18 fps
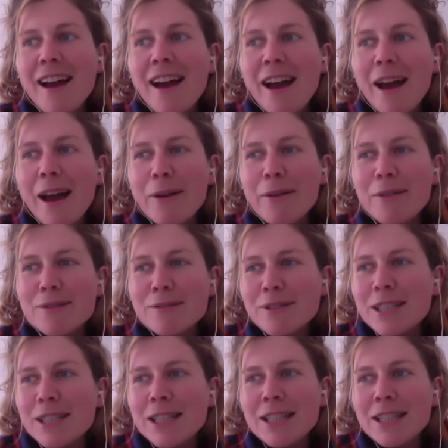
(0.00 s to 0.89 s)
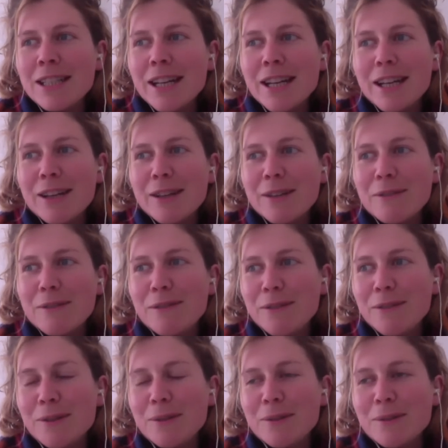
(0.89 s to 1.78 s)
I was really like
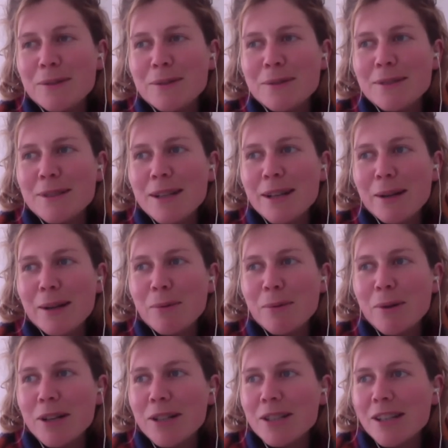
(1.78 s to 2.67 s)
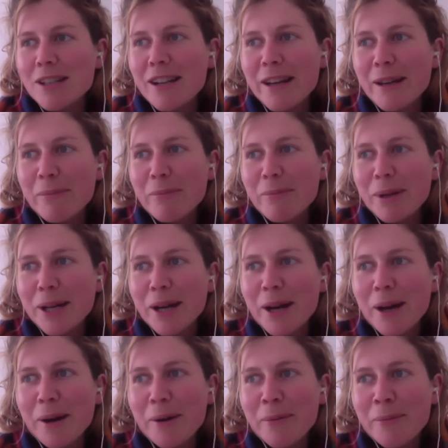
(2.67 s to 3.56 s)
confused, like, what should I
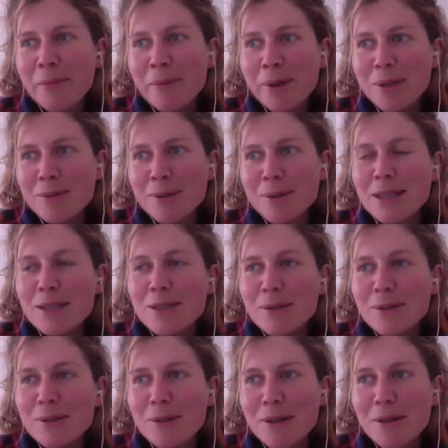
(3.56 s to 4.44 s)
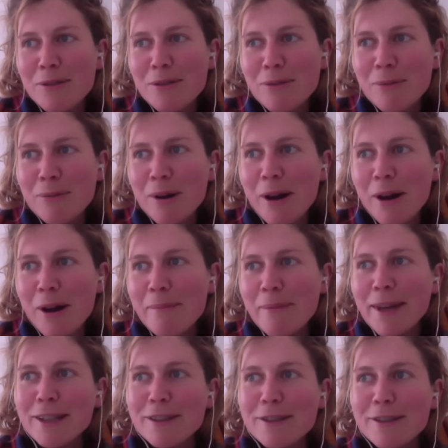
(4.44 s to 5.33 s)
become? What do I do if what I'm
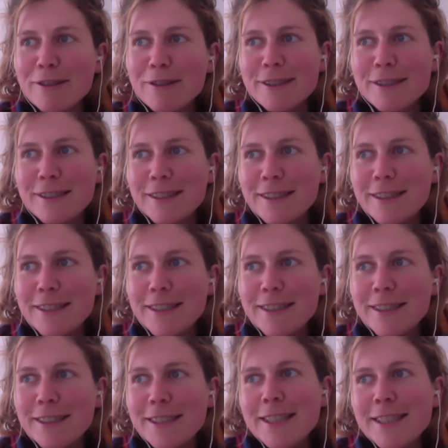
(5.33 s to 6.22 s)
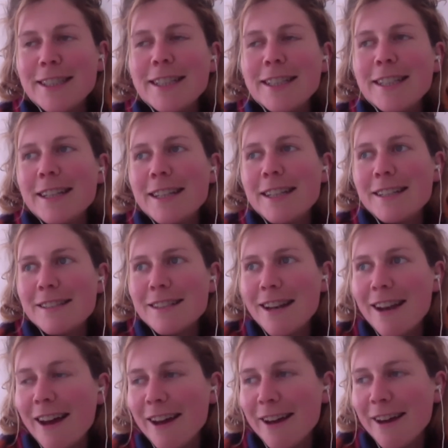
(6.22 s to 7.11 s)
interested in is
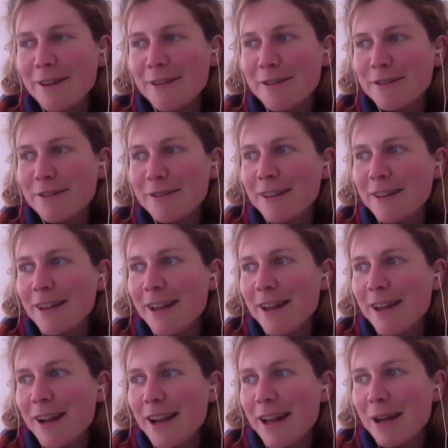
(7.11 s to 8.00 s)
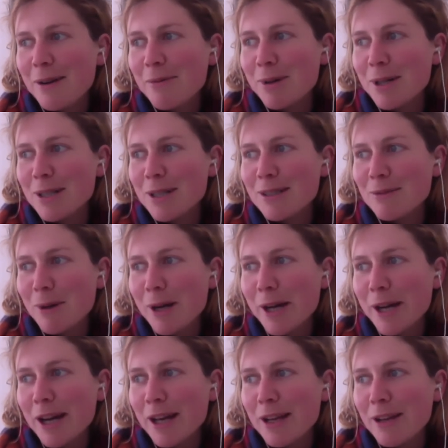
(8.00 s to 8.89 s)
life? Like,
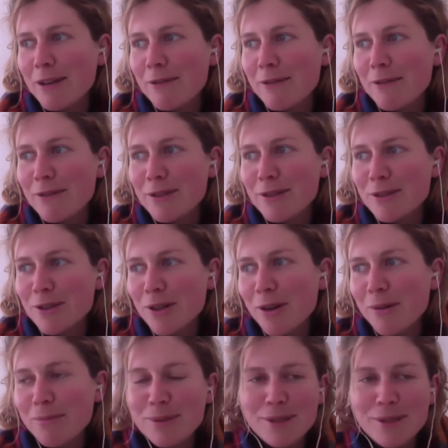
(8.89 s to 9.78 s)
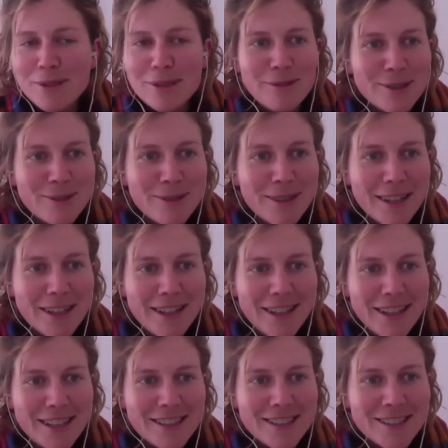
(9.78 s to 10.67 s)
what kind of a job do you do
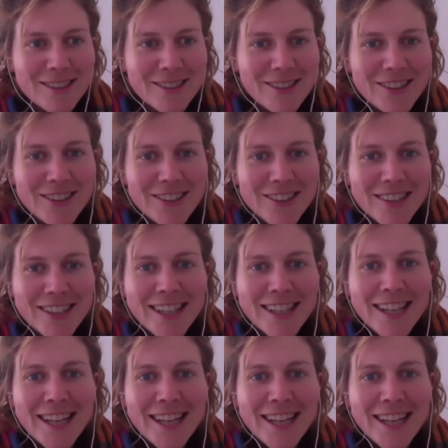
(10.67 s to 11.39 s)
then later on?